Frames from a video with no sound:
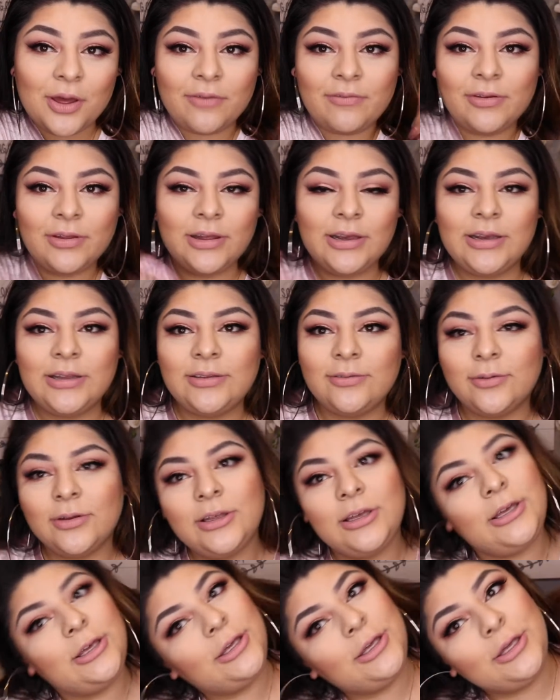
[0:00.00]
I feel like it's
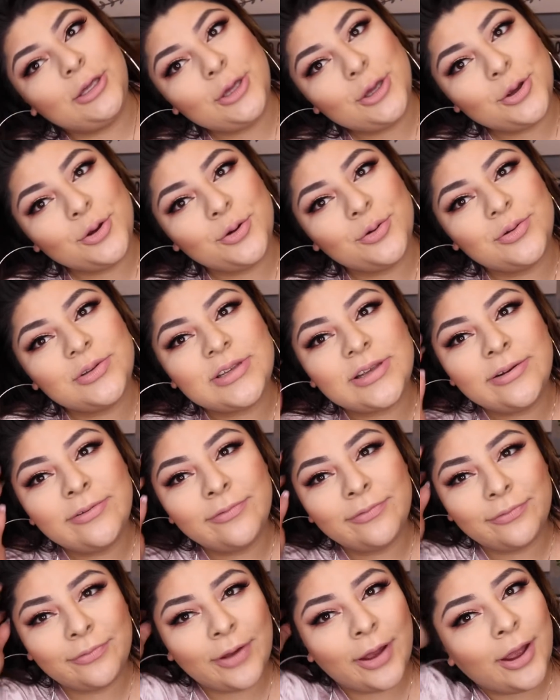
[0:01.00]
really cute and
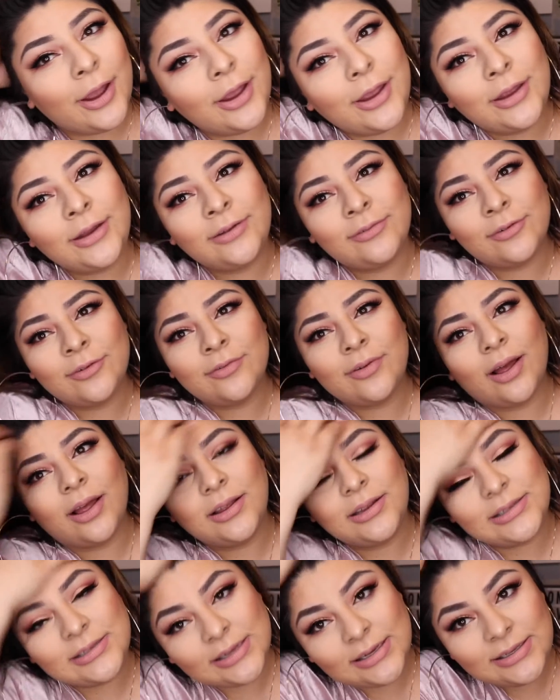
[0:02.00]
fun for
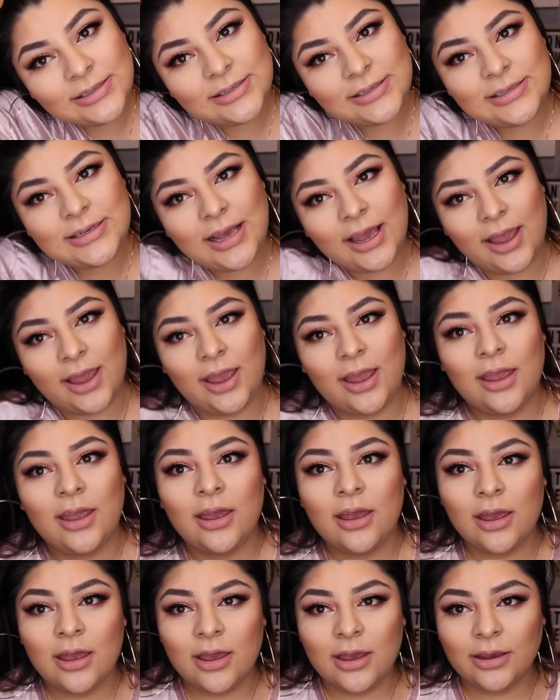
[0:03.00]
Valentine's Day.
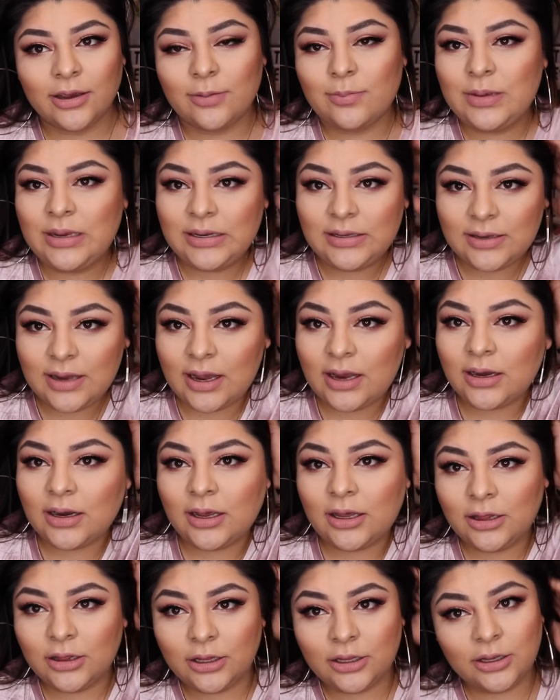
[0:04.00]
It could be a date
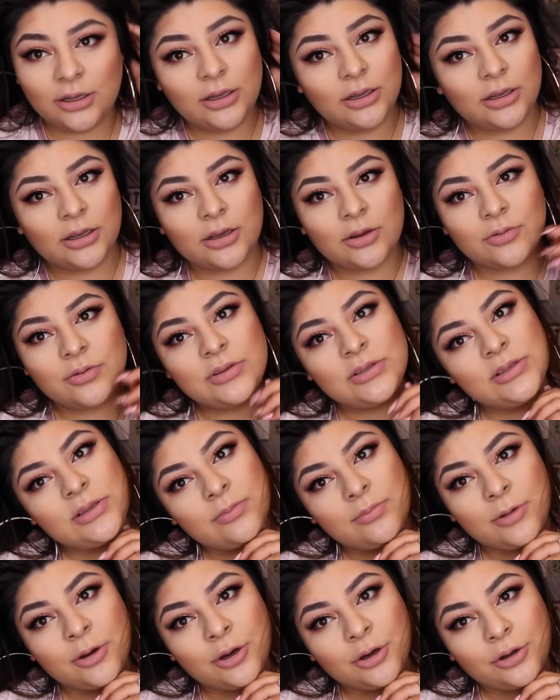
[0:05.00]
night look with
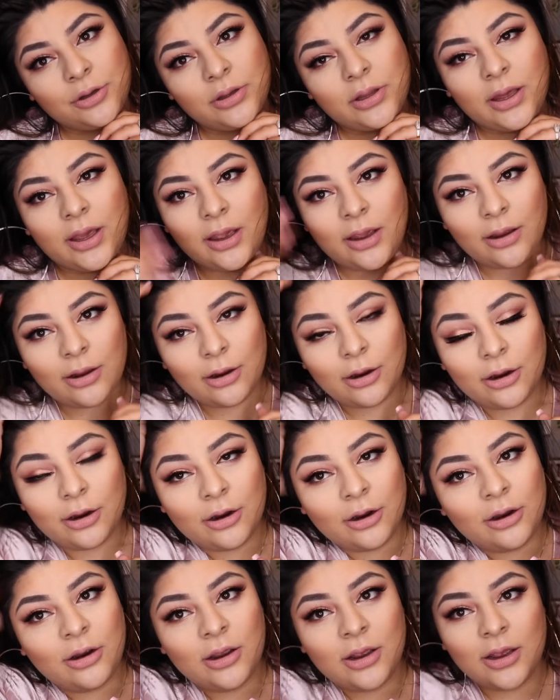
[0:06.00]
some curled
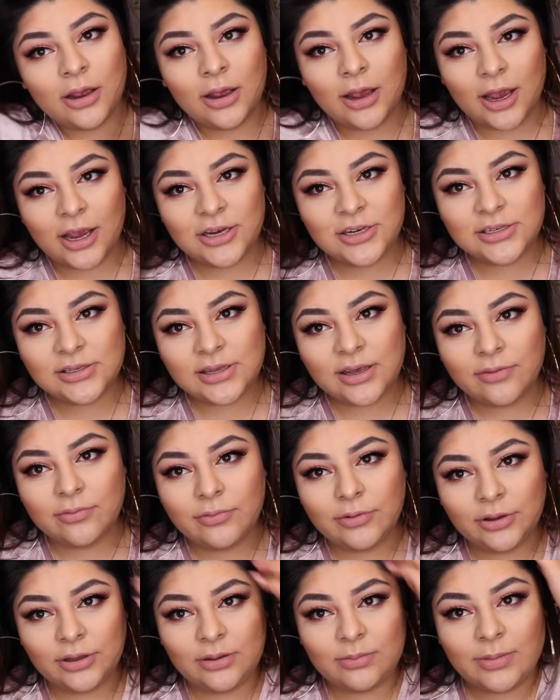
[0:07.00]
hair. I just have
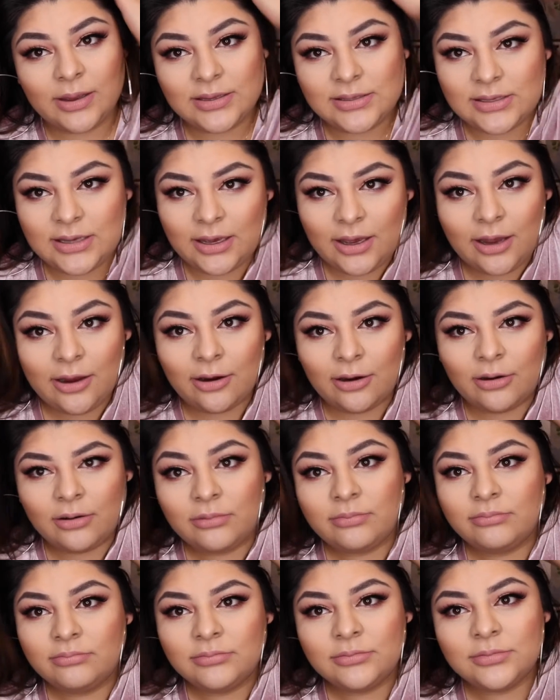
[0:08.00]
really messy hair.
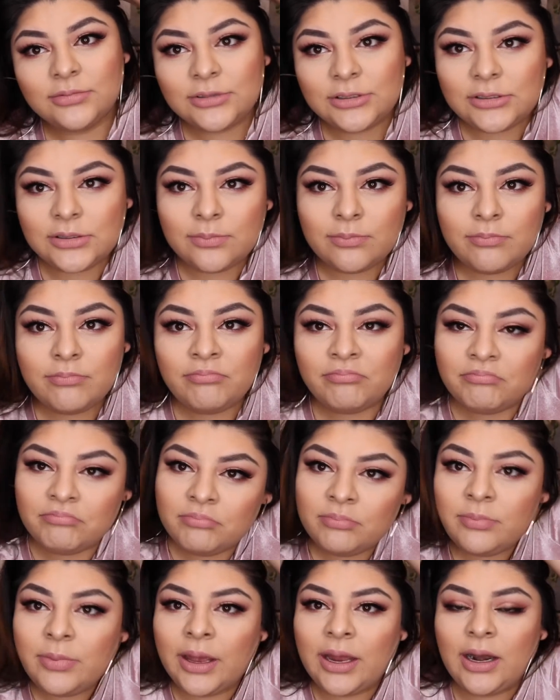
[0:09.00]
Some
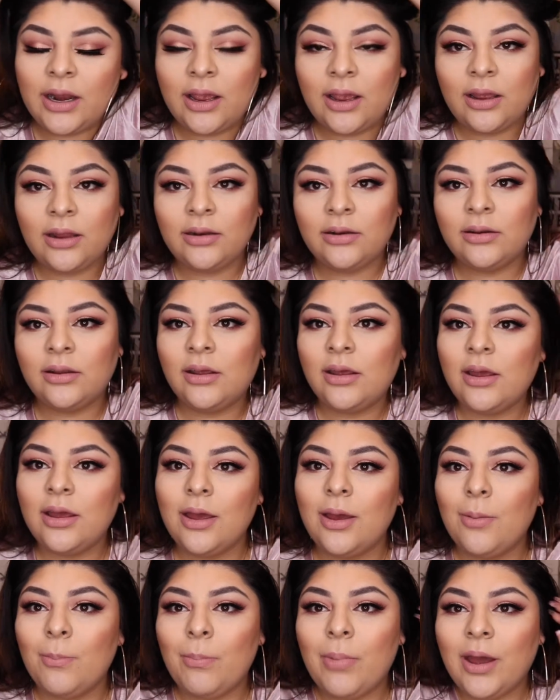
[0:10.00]
bedhead.
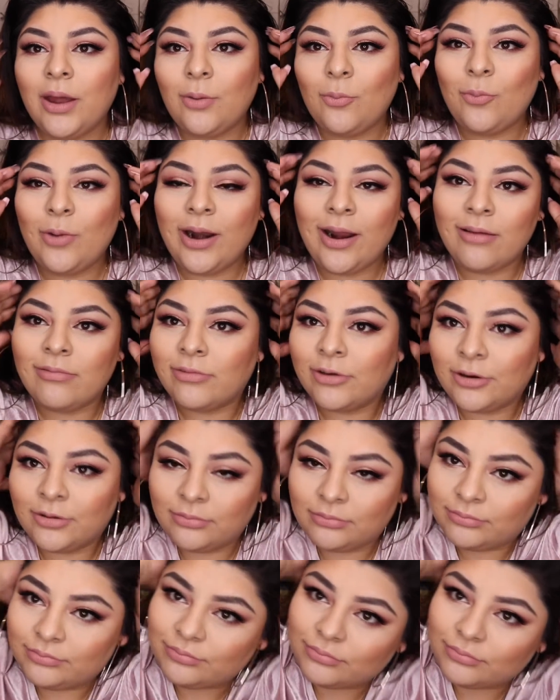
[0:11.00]
But whatever.